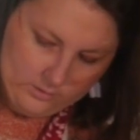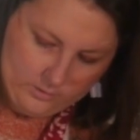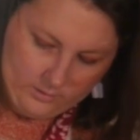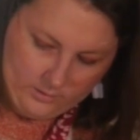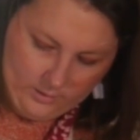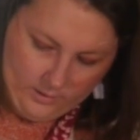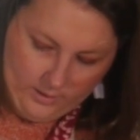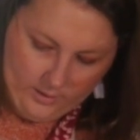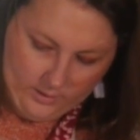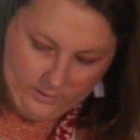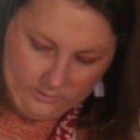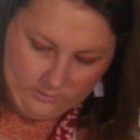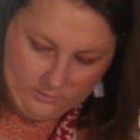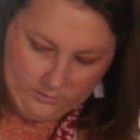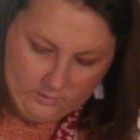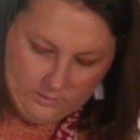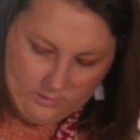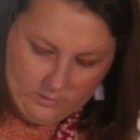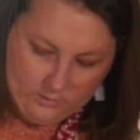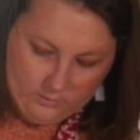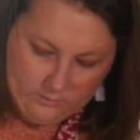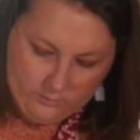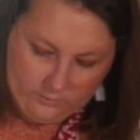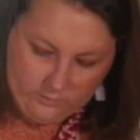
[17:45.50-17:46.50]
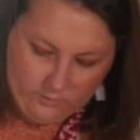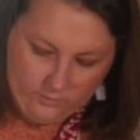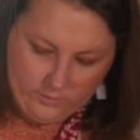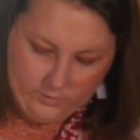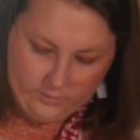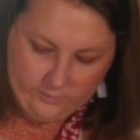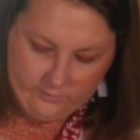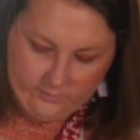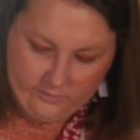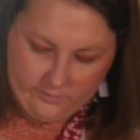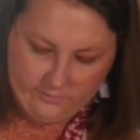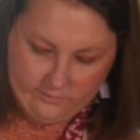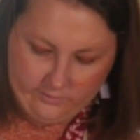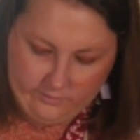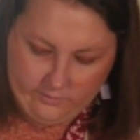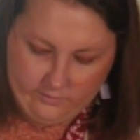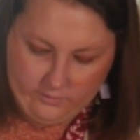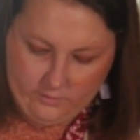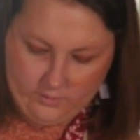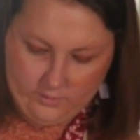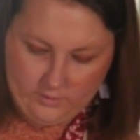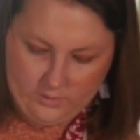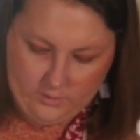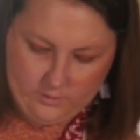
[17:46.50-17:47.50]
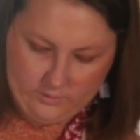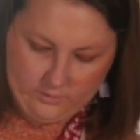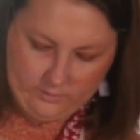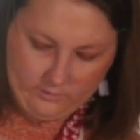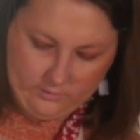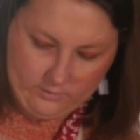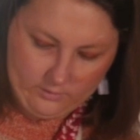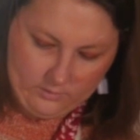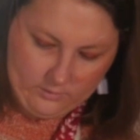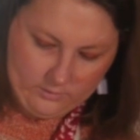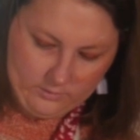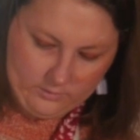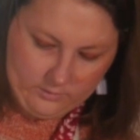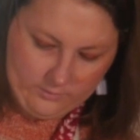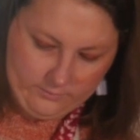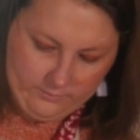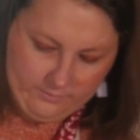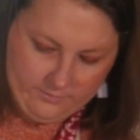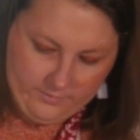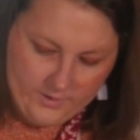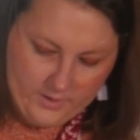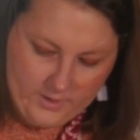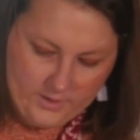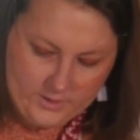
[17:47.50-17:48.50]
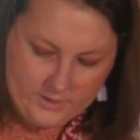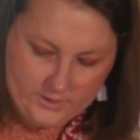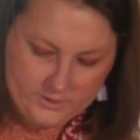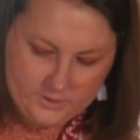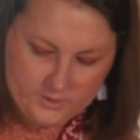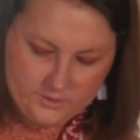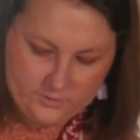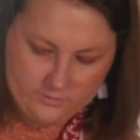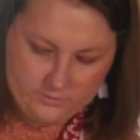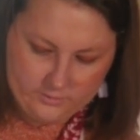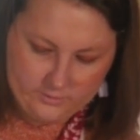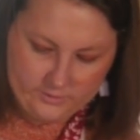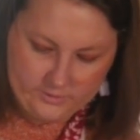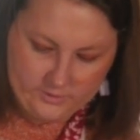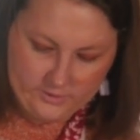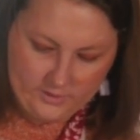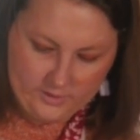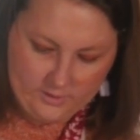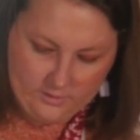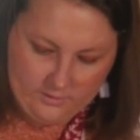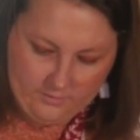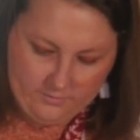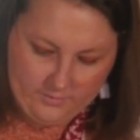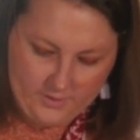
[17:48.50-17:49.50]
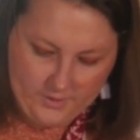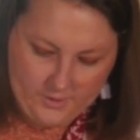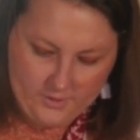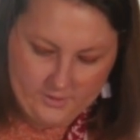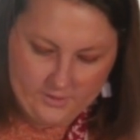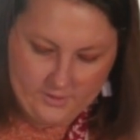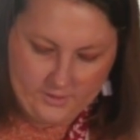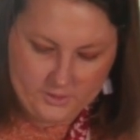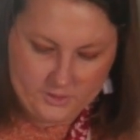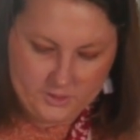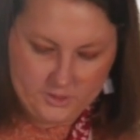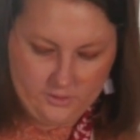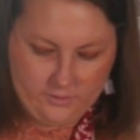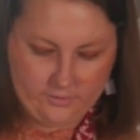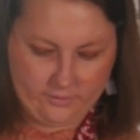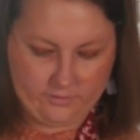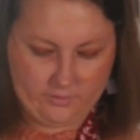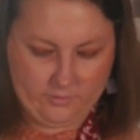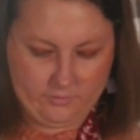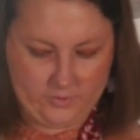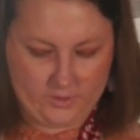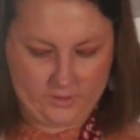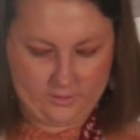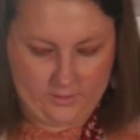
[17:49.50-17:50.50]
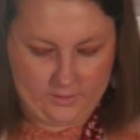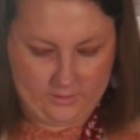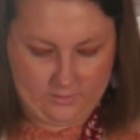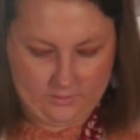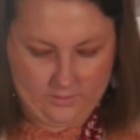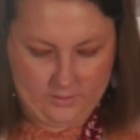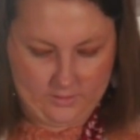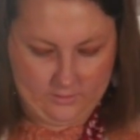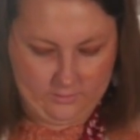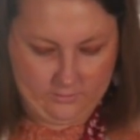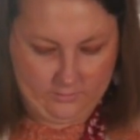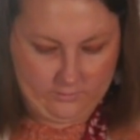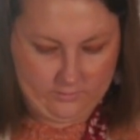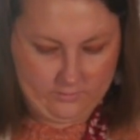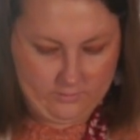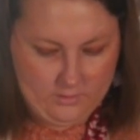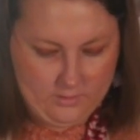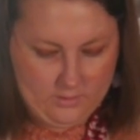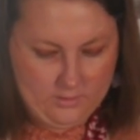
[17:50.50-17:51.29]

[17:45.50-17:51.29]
Okay, so once it's finished, once you get enough air in it, it should look something like this.